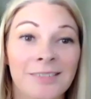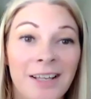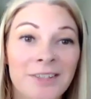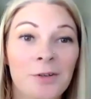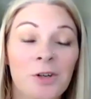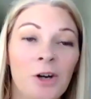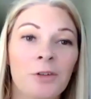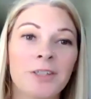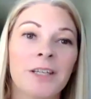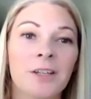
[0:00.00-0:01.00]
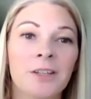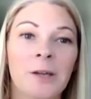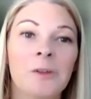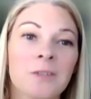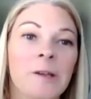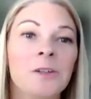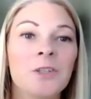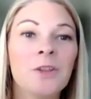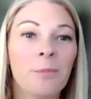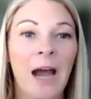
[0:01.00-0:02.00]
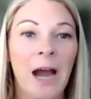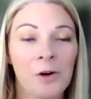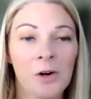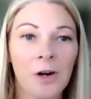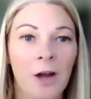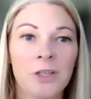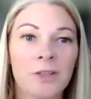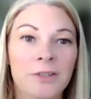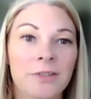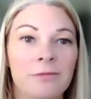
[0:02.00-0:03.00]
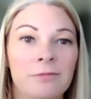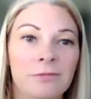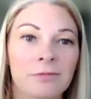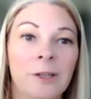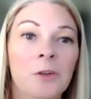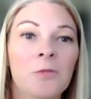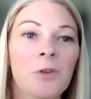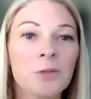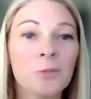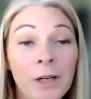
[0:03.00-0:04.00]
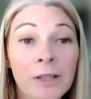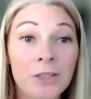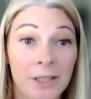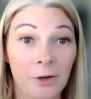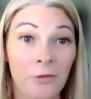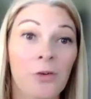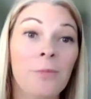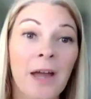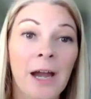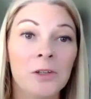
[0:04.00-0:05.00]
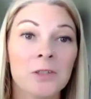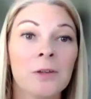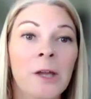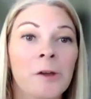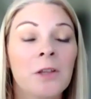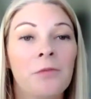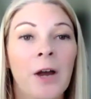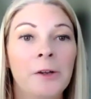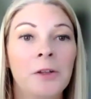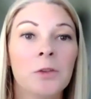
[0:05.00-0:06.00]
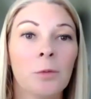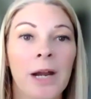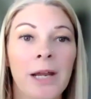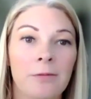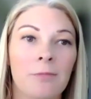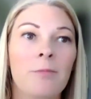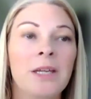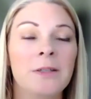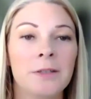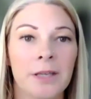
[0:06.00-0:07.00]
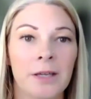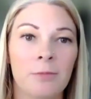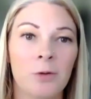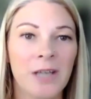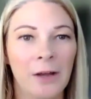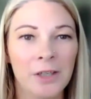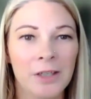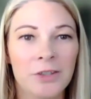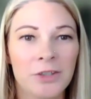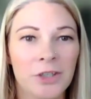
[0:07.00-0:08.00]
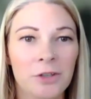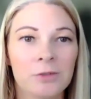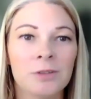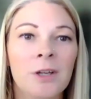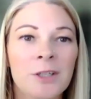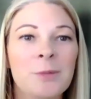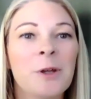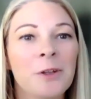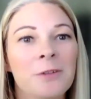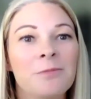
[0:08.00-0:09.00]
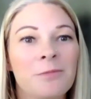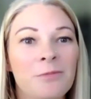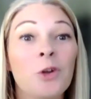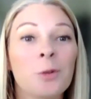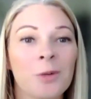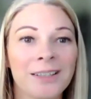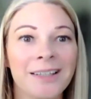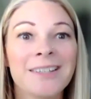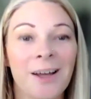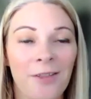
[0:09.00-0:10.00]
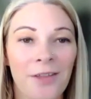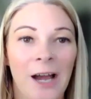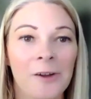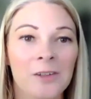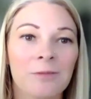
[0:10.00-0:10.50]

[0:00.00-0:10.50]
That's so incredible. It's like it's to the power of just first wanting to heal from that, and then finding the right means and modalities to be able to fully release all of that.